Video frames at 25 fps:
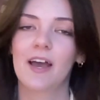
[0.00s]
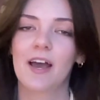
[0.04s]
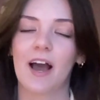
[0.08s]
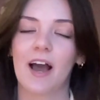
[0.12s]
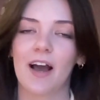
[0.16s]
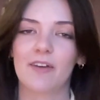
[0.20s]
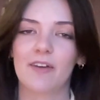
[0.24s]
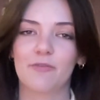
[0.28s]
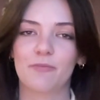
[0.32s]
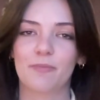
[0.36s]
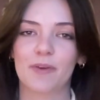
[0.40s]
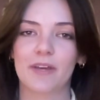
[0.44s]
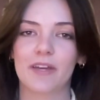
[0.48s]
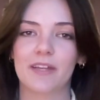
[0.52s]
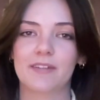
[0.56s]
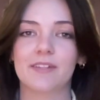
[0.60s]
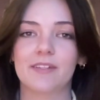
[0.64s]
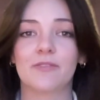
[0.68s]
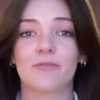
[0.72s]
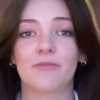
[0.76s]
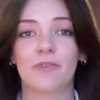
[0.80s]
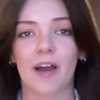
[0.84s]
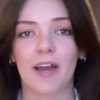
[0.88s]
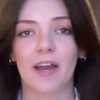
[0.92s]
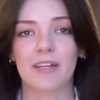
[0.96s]
I've been
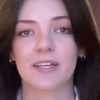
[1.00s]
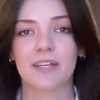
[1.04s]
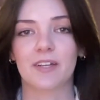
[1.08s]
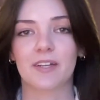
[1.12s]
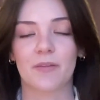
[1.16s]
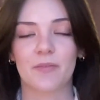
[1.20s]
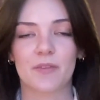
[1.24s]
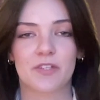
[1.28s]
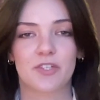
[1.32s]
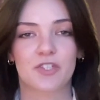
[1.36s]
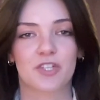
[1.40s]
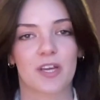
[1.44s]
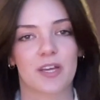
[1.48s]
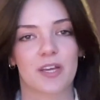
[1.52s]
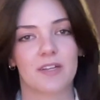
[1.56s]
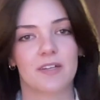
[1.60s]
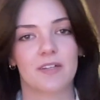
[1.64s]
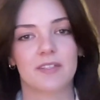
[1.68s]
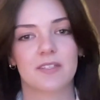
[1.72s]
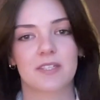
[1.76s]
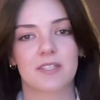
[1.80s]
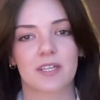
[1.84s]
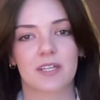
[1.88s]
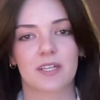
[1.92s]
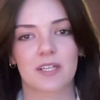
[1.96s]
invited on this channel
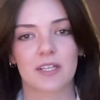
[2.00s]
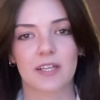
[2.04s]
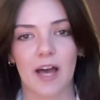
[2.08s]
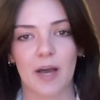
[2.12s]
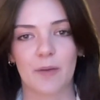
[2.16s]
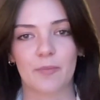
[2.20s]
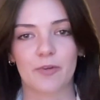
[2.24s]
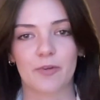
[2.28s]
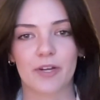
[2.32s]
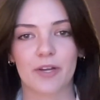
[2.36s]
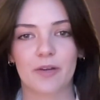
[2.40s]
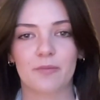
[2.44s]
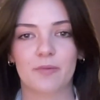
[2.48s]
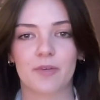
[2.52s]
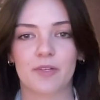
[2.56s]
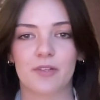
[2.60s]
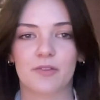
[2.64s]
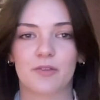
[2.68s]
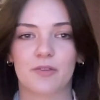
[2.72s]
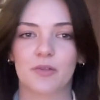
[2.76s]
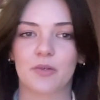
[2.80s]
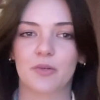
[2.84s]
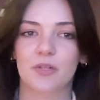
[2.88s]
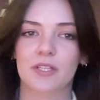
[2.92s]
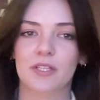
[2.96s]
to collaborate
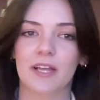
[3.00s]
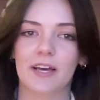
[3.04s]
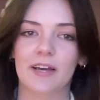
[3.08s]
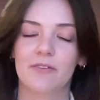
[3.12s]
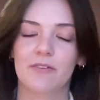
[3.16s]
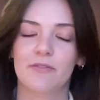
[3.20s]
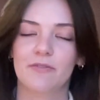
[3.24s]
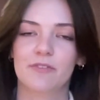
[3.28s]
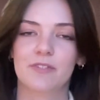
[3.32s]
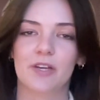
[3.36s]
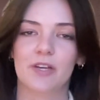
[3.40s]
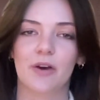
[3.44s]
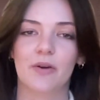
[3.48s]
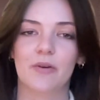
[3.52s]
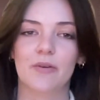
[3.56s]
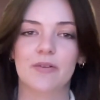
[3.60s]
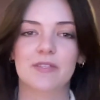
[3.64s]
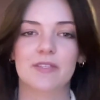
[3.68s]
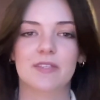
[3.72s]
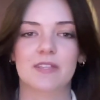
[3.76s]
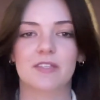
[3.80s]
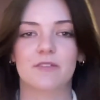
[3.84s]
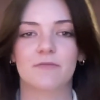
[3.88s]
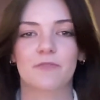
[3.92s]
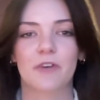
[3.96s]
with Ukra Life to
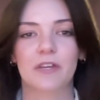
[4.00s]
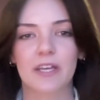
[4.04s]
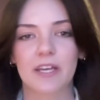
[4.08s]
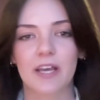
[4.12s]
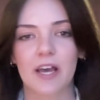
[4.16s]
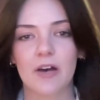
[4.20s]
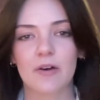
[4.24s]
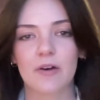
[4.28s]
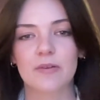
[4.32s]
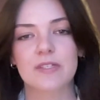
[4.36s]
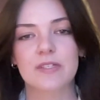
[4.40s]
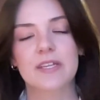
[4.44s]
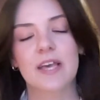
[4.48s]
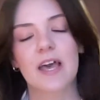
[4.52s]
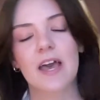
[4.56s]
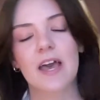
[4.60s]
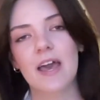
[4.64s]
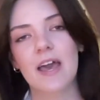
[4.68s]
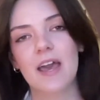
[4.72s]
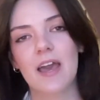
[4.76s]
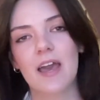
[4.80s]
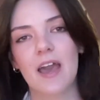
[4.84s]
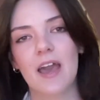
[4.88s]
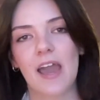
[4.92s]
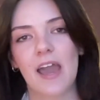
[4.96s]
host these videos,
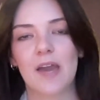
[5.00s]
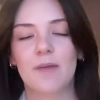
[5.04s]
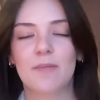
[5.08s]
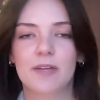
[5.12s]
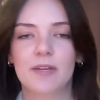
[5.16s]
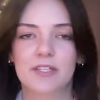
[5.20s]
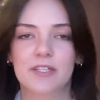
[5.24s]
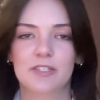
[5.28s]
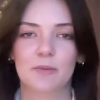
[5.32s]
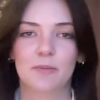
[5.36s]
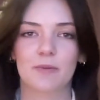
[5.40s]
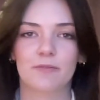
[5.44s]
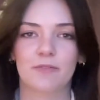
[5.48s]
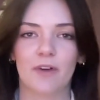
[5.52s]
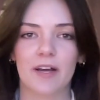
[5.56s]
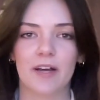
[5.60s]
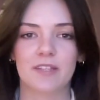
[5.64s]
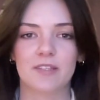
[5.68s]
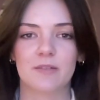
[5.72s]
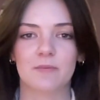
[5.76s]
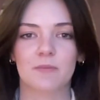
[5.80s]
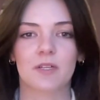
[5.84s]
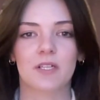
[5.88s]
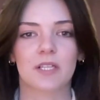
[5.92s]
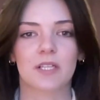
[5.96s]
aiming to provide
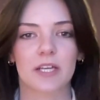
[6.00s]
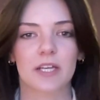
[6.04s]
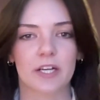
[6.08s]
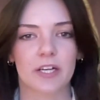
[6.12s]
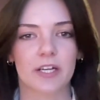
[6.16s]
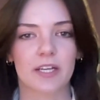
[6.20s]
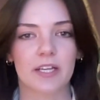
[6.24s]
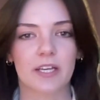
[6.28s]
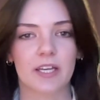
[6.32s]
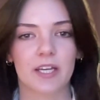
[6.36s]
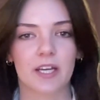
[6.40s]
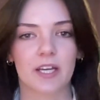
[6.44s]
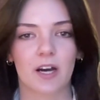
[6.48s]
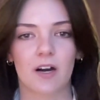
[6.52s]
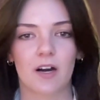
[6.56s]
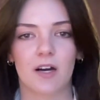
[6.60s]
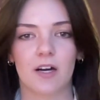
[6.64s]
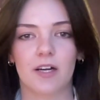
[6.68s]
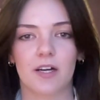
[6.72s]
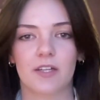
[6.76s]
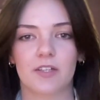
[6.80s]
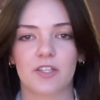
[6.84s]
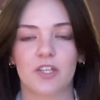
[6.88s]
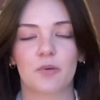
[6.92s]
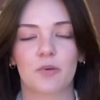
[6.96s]
some clarity
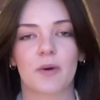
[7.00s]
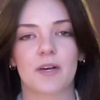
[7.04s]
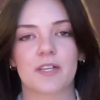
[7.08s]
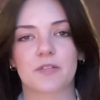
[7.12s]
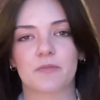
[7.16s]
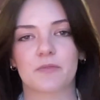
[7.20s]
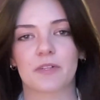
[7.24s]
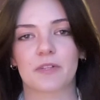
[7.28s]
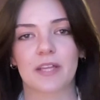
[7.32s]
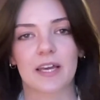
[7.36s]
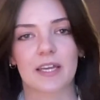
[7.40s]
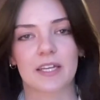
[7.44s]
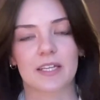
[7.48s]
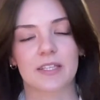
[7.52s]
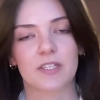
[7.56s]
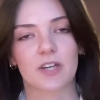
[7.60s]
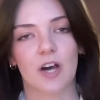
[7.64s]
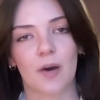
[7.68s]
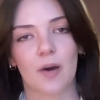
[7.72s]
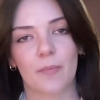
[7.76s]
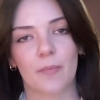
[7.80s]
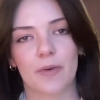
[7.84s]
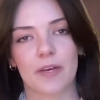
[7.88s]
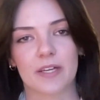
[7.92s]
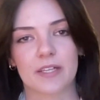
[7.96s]
on US-related
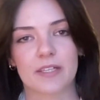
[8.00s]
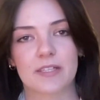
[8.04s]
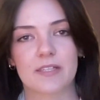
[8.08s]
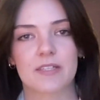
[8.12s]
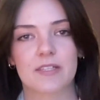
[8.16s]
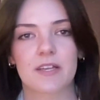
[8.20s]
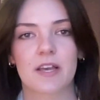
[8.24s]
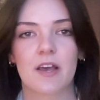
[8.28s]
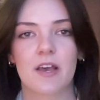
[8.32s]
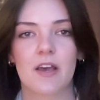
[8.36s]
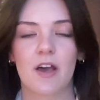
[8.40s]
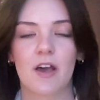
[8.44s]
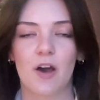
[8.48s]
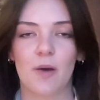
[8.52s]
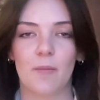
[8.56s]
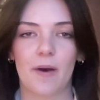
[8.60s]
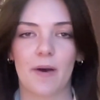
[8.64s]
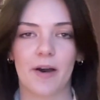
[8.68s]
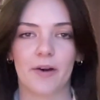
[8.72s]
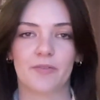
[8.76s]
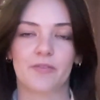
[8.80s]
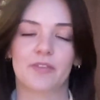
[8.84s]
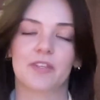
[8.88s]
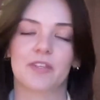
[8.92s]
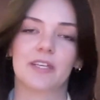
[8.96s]
topics
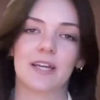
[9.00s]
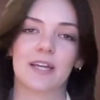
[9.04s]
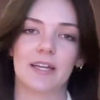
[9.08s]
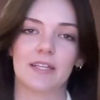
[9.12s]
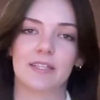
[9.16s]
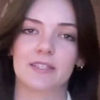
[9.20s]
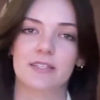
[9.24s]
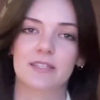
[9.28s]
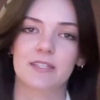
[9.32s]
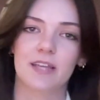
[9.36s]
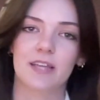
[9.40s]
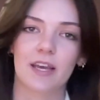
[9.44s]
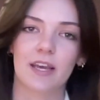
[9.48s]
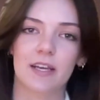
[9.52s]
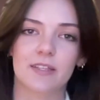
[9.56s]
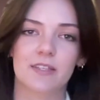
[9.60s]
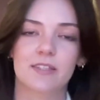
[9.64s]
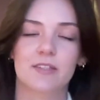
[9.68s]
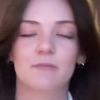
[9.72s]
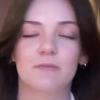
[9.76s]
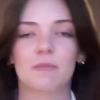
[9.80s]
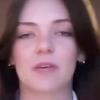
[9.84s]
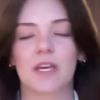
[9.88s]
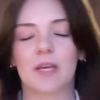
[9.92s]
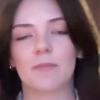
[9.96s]
about the United
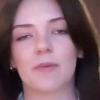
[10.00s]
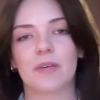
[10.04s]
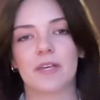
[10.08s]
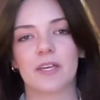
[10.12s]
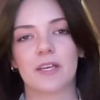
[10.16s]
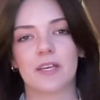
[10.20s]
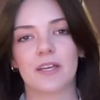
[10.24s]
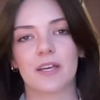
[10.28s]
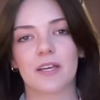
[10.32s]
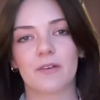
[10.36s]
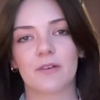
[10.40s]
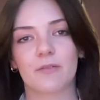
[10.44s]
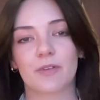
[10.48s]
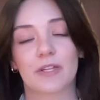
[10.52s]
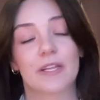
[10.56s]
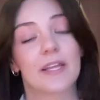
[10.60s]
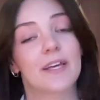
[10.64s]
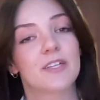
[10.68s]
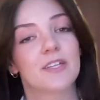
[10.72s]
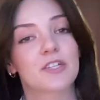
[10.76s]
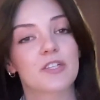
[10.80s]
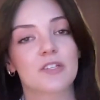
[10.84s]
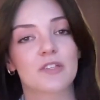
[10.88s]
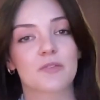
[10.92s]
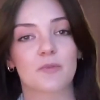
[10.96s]
States, maybe
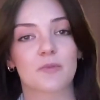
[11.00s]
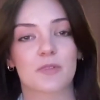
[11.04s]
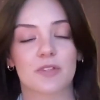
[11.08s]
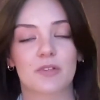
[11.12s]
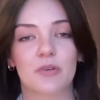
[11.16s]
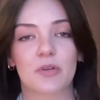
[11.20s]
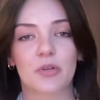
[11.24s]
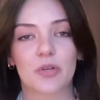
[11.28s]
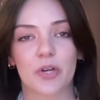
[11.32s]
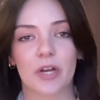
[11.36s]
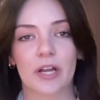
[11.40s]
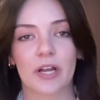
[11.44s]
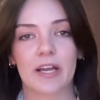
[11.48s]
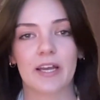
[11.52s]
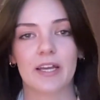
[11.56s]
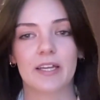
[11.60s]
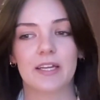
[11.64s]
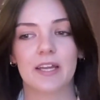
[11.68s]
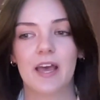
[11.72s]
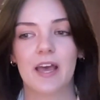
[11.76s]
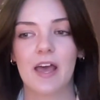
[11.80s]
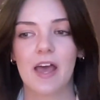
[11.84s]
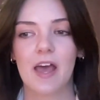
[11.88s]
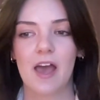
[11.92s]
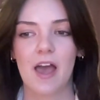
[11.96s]
relations with
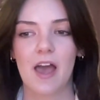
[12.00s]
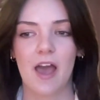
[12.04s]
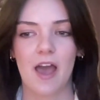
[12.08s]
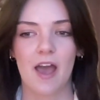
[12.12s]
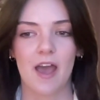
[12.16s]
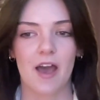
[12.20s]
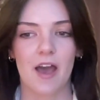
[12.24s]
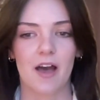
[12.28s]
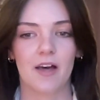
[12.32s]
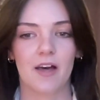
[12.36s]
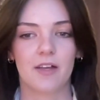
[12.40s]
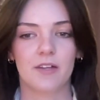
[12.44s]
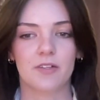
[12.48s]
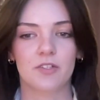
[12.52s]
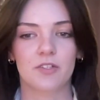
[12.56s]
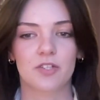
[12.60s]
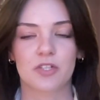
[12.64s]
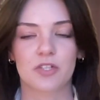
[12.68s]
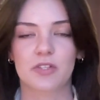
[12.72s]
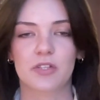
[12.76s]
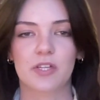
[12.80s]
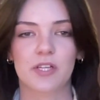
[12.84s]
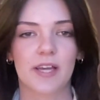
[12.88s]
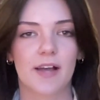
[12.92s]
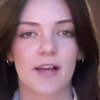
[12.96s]
Ukraine, and
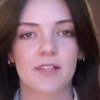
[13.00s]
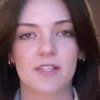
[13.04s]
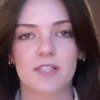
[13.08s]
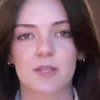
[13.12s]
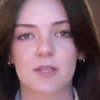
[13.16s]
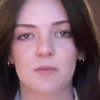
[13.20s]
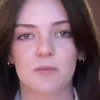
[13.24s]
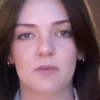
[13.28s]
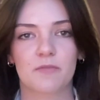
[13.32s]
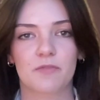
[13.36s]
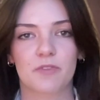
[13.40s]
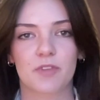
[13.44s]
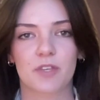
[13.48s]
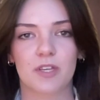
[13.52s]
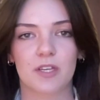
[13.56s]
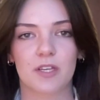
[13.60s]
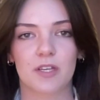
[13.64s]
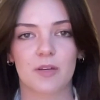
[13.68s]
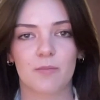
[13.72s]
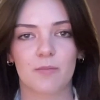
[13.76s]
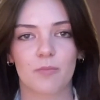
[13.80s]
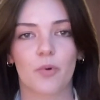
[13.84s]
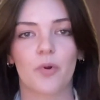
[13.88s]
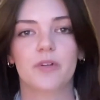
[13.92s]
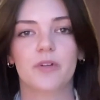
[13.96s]
just look at some of the
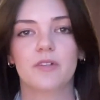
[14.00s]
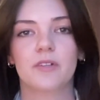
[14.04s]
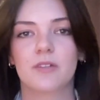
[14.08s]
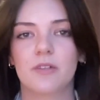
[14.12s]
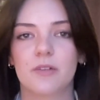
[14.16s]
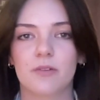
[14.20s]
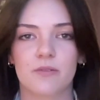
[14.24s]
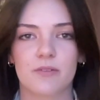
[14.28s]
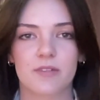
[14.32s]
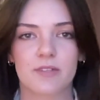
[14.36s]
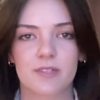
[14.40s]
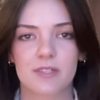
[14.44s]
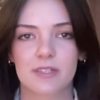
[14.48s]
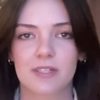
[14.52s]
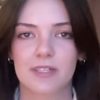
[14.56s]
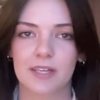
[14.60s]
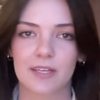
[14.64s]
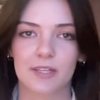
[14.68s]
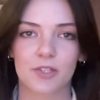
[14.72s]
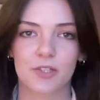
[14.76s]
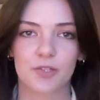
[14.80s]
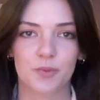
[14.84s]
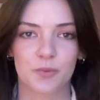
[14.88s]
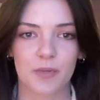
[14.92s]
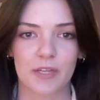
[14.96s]
important news
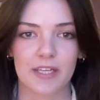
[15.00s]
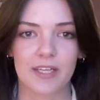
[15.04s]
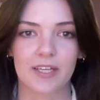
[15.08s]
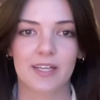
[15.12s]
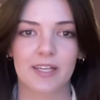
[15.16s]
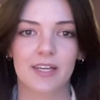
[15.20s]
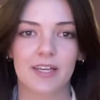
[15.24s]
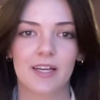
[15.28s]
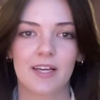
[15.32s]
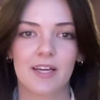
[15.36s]
each week.